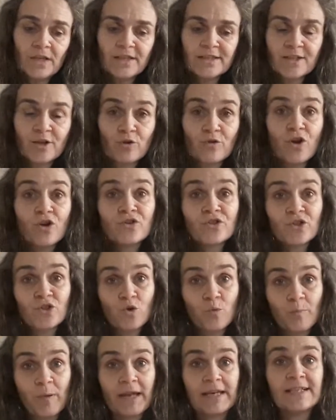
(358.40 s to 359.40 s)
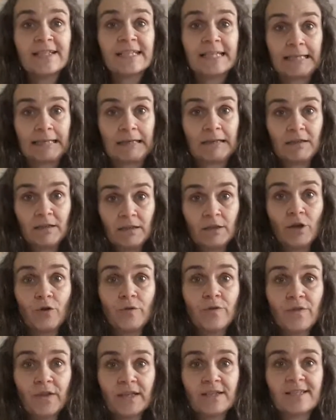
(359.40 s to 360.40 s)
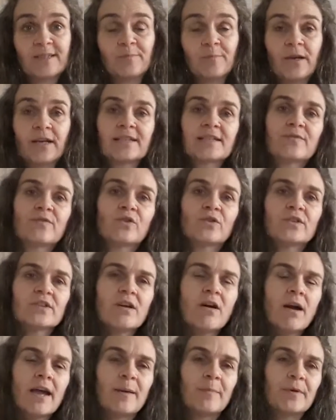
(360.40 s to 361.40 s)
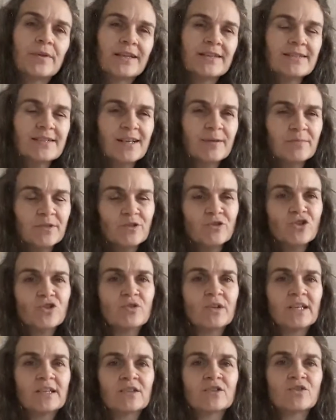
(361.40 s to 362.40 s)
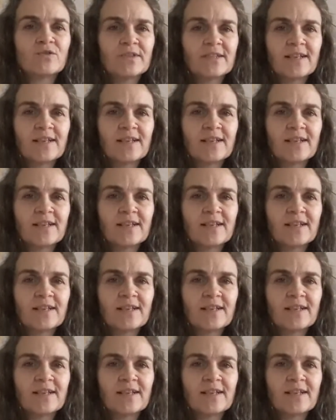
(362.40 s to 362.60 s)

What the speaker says: So those are your basic, things in place for your diet. But then sometimes you need to do